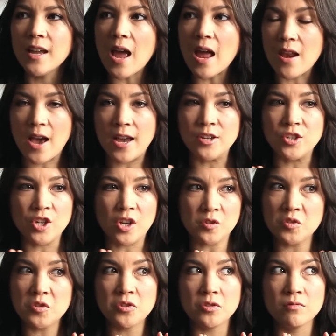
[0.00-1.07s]
And I
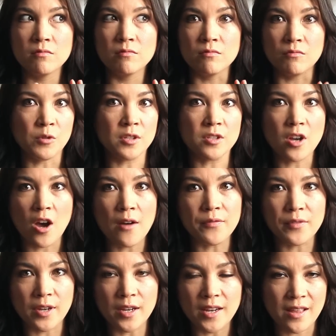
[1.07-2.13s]
just was
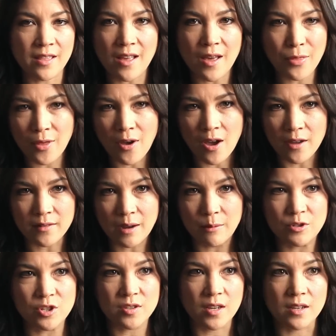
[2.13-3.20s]
confident in that thought. I
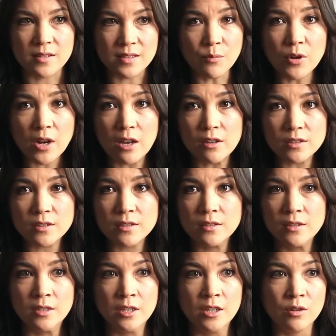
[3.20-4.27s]
was just like, someone else
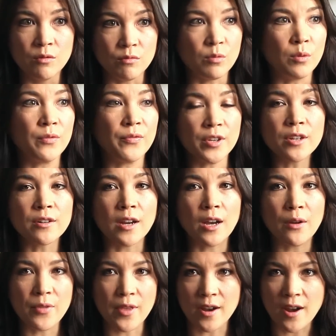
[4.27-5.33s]
will figure
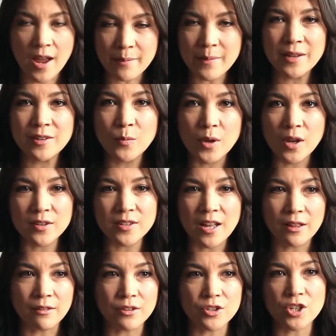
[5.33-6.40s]
out that I'm meant to be on
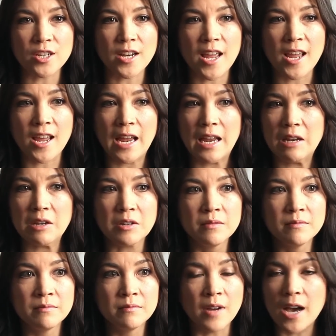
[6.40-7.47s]
television and
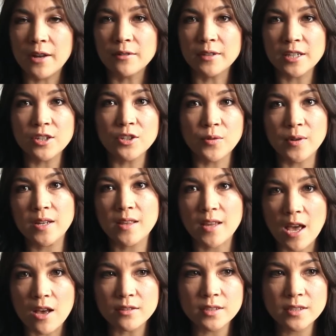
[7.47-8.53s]
I don't need to do
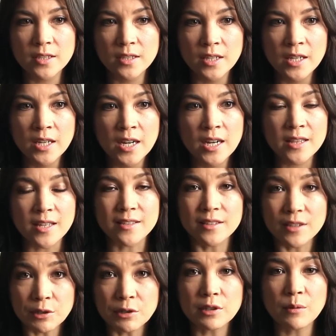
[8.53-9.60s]
anything else. That's
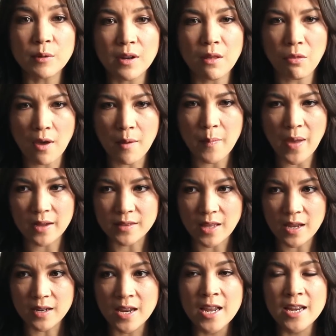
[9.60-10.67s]
literally what I thought back
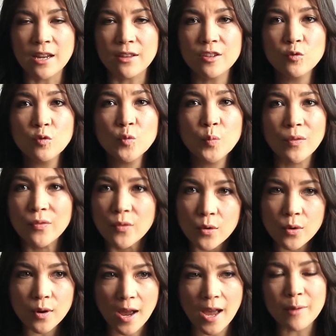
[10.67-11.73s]
then. Now, this was
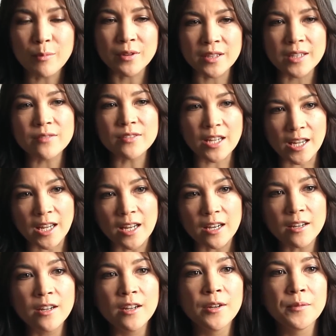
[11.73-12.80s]
before I believed
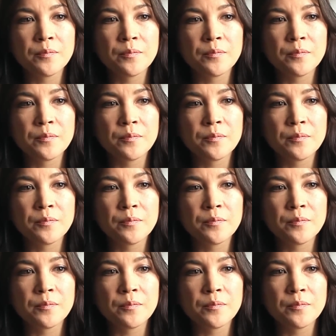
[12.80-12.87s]
in